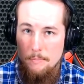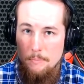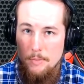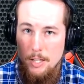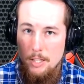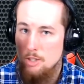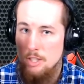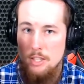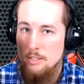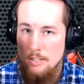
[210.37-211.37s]
then
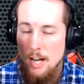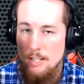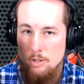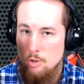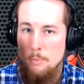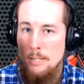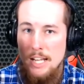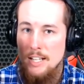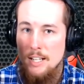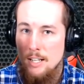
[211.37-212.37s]
she is not
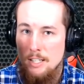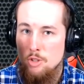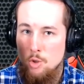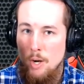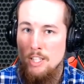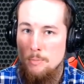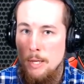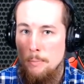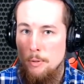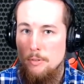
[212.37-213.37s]
discriminating against trans
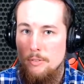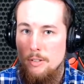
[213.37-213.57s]
people.